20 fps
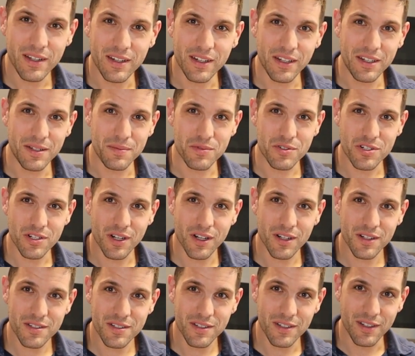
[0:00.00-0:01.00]
I am
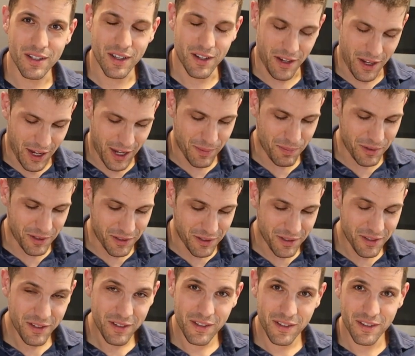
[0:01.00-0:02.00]
shocked and happy
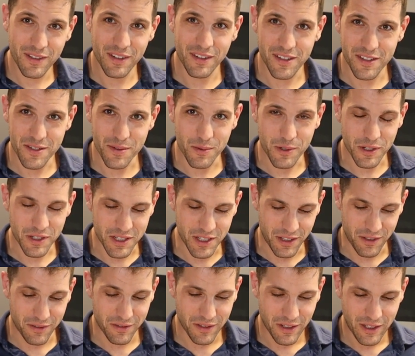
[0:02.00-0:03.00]
that this worked
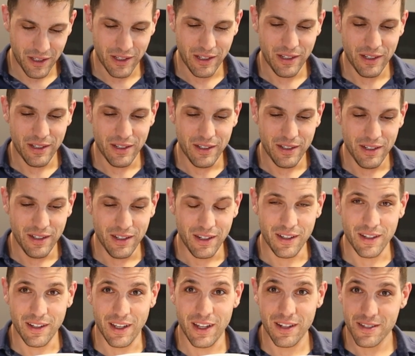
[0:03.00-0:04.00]
out.
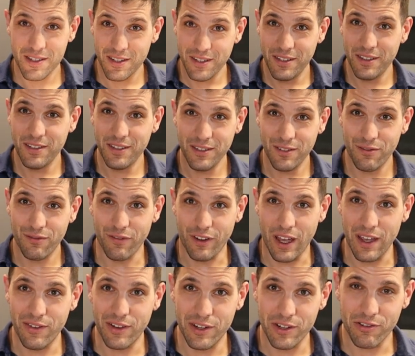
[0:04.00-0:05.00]
And that's
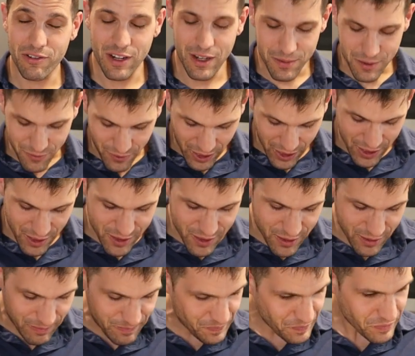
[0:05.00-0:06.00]
500 grams of
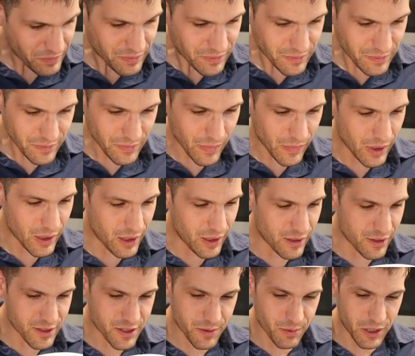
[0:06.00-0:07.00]
eggs
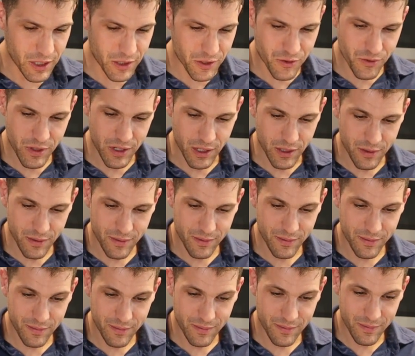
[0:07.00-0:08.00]
and a sweet treat.
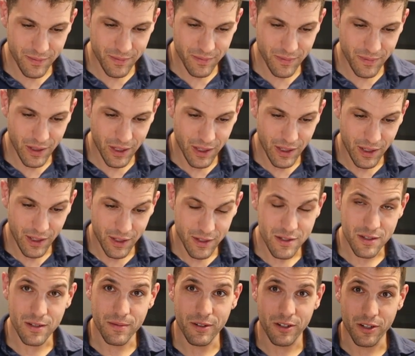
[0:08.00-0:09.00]

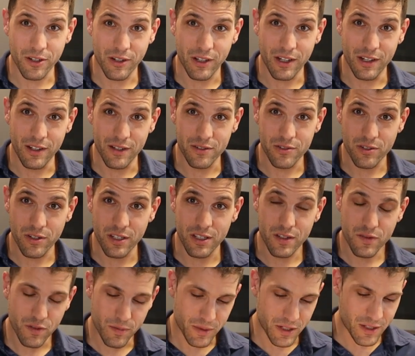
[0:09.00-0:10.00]
So I'm going to go ahead and enjoy this
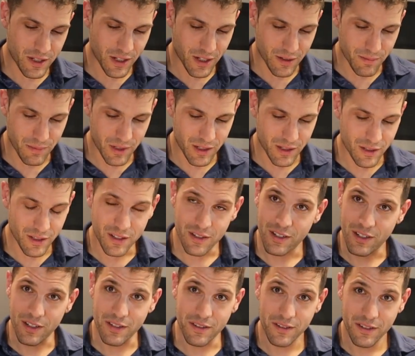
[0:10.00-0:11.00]
for my second meal, and
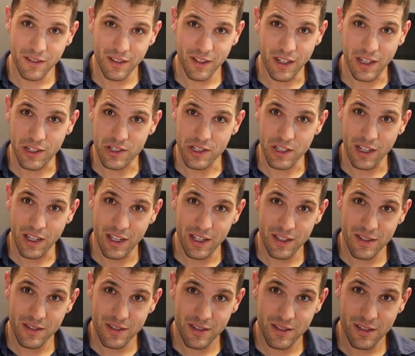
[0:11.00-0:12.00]
I'll catch you
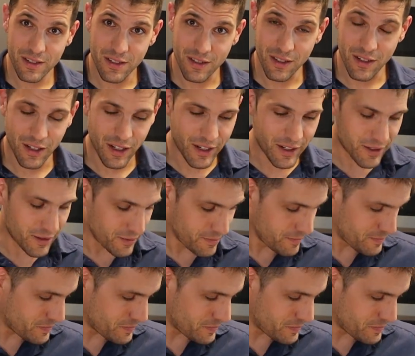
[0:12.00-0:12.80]
guys a little later.